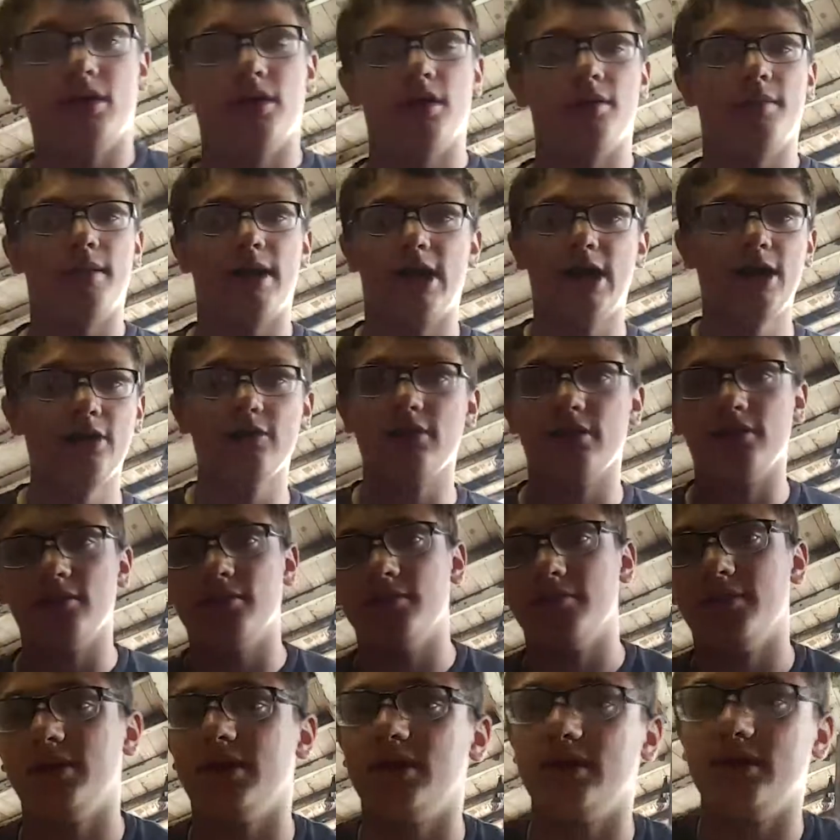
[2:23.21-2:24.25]
I
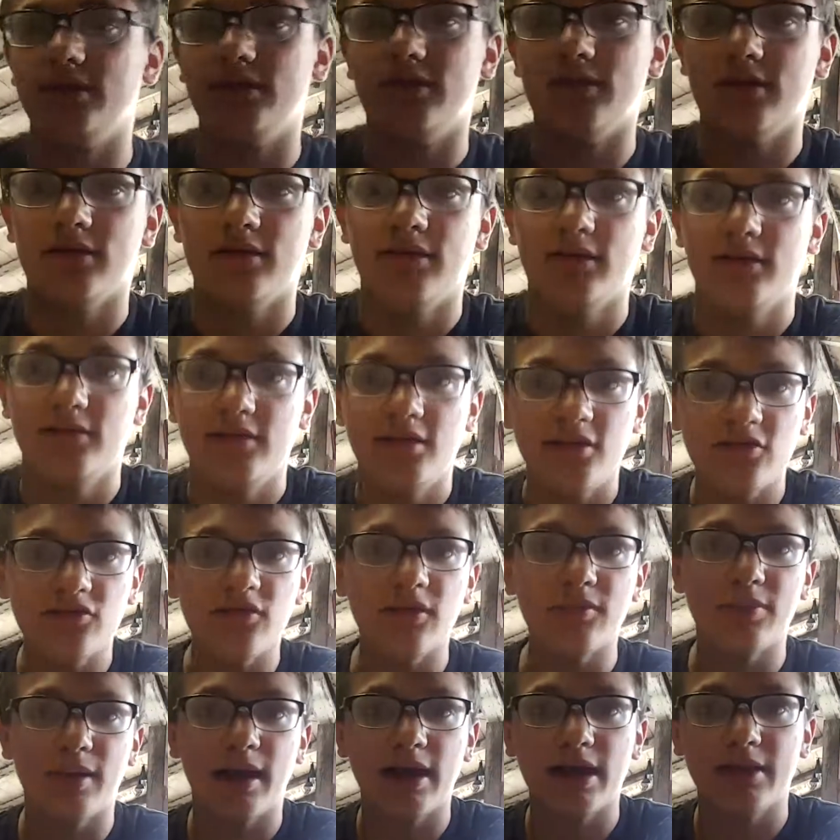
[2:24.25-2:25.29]
mean, this is
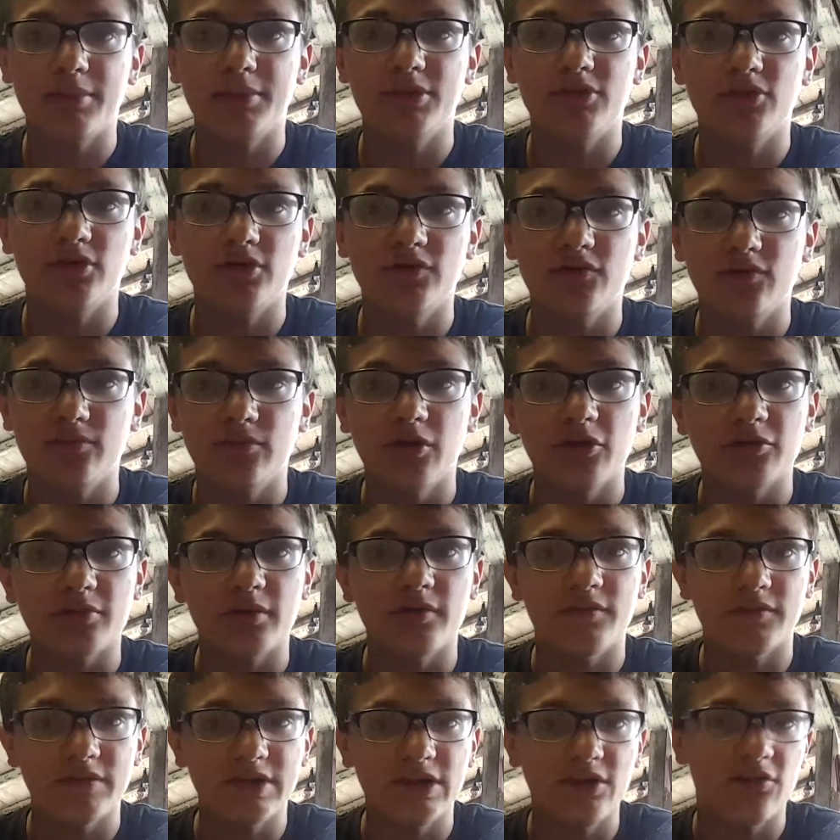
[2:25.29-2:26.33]
what I'm probably gonna be doing for most of
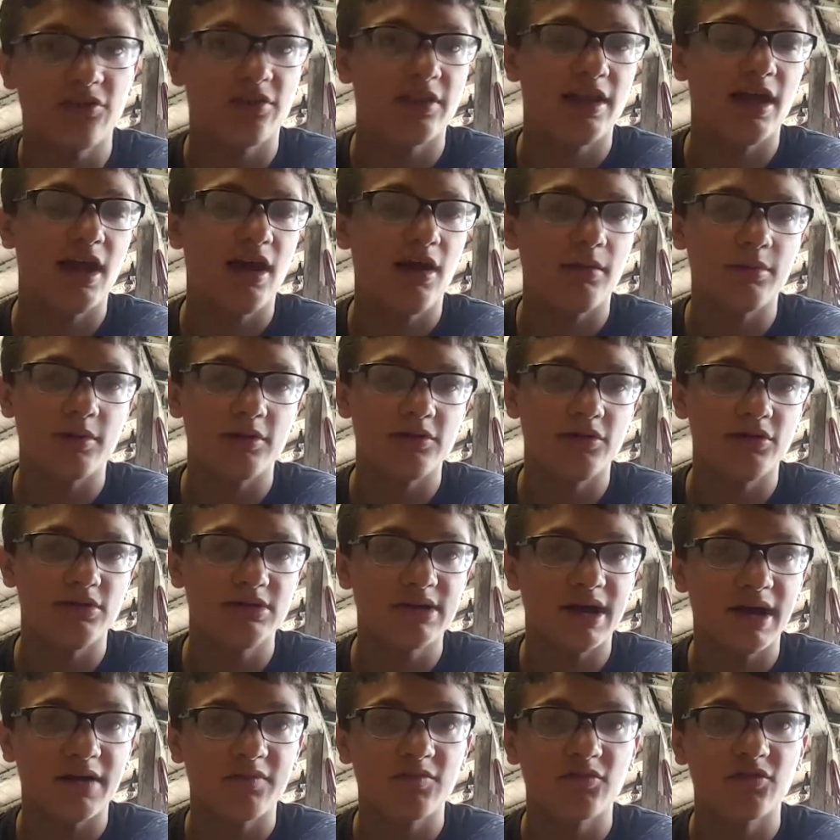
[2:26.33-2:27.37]
my videos now. I'm gonna do
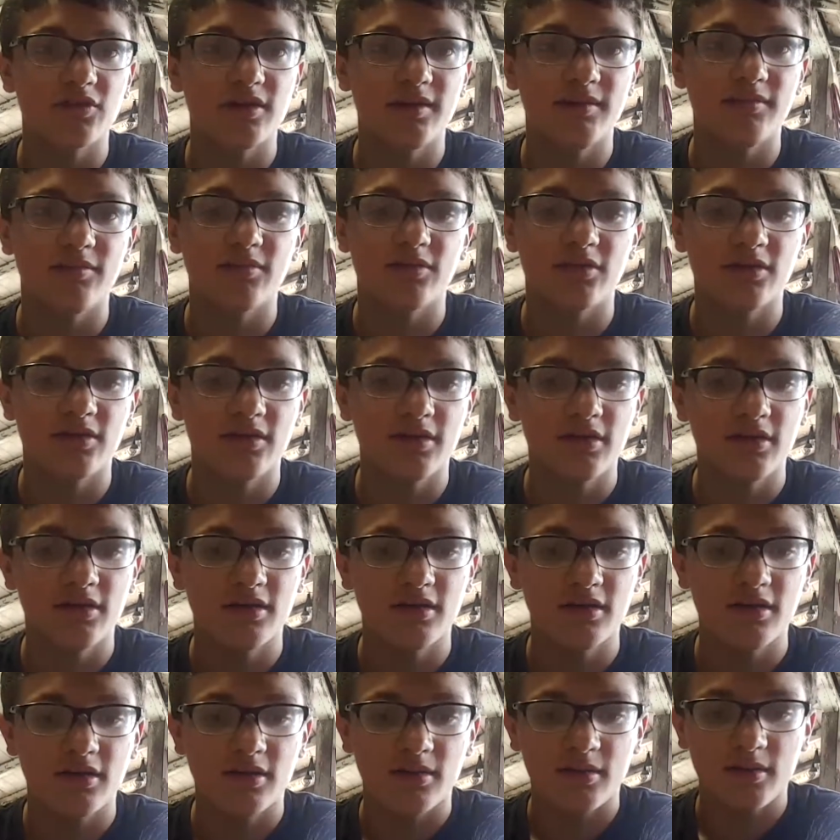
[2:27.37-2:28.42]
live streams.
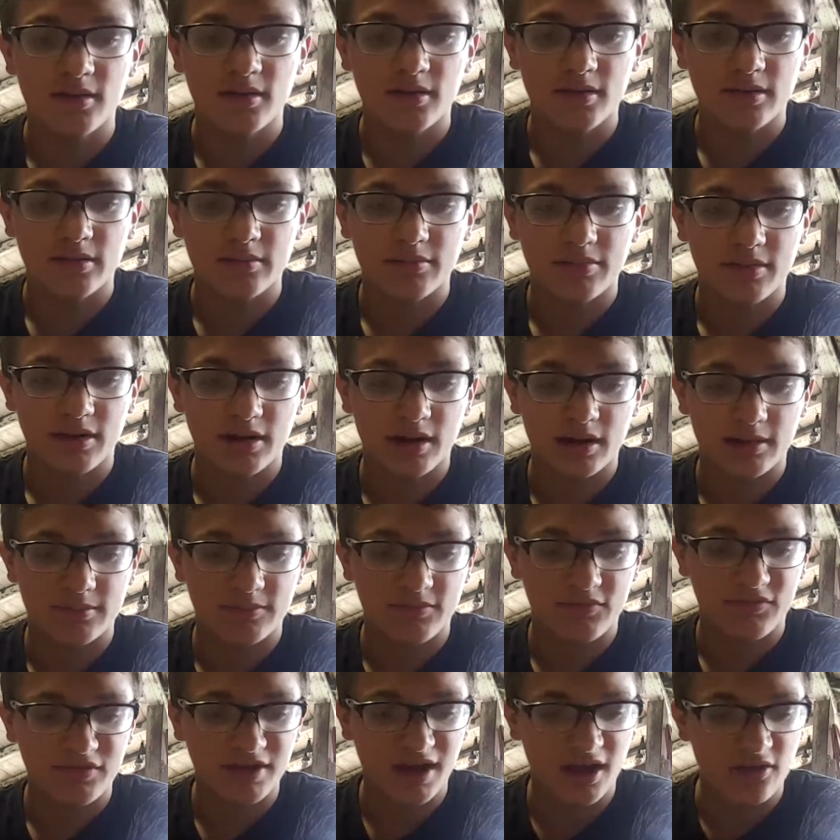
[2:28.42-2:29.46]

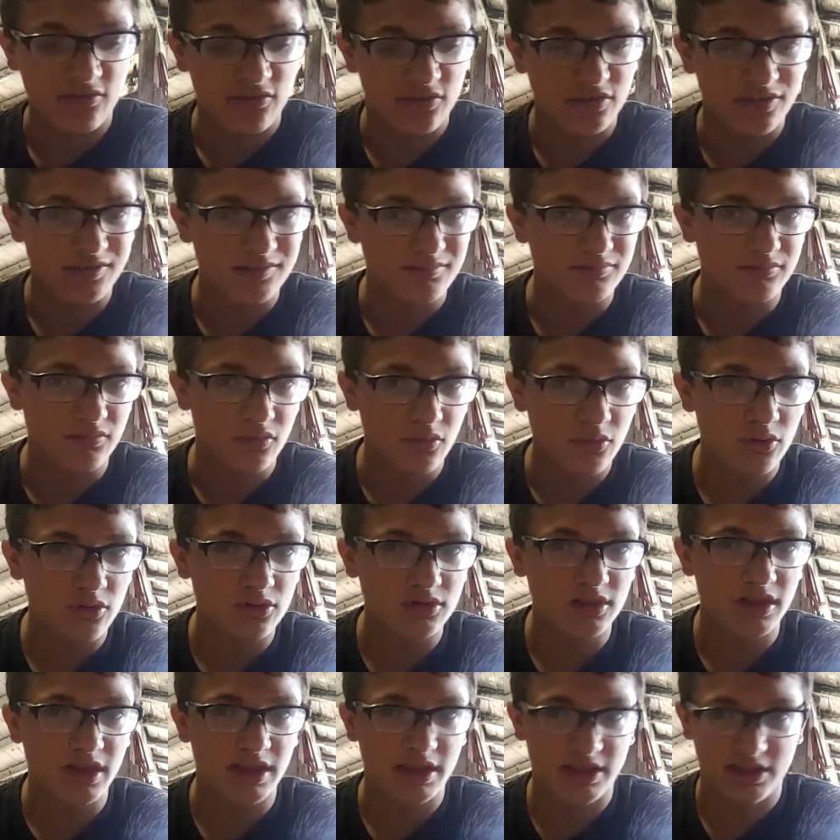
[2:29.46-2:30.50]
But if you guys want to see more,
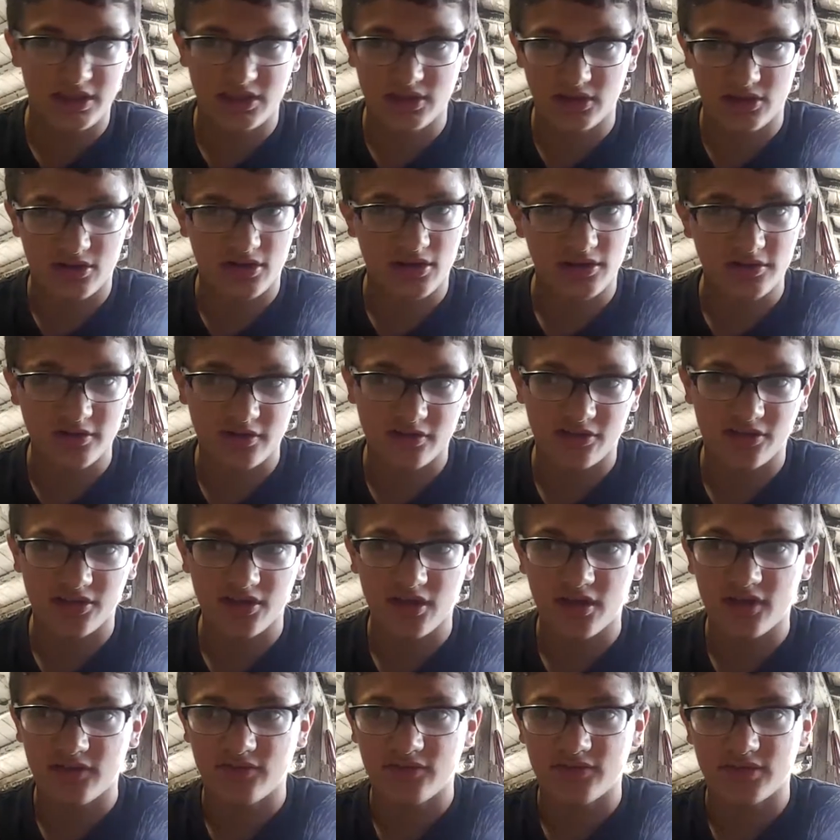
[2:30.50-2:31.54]
like, other
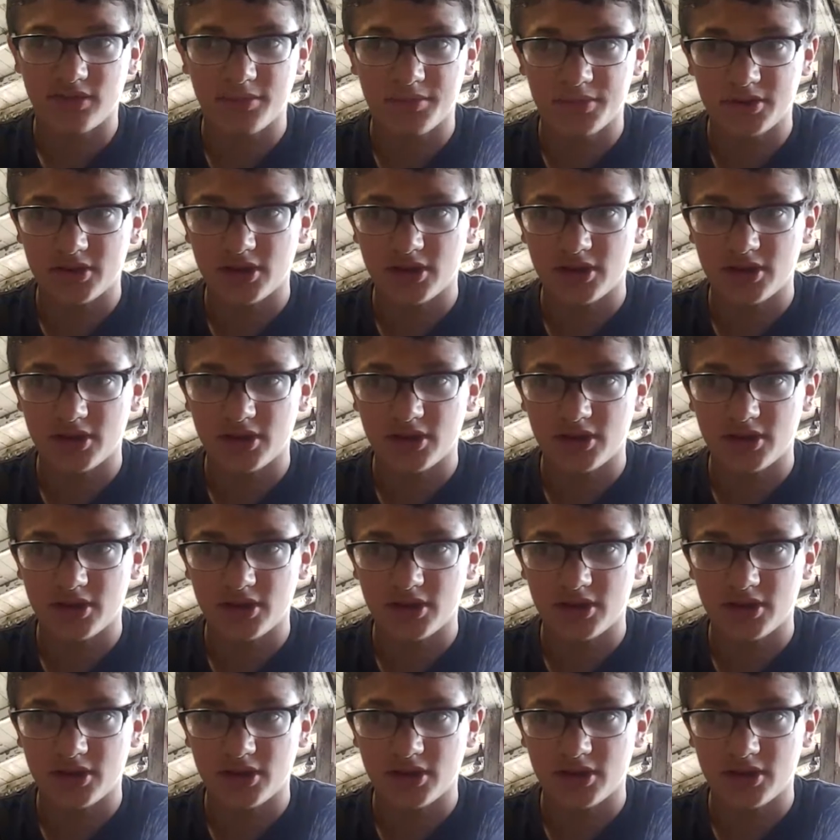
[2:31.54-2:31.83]
stuff, let me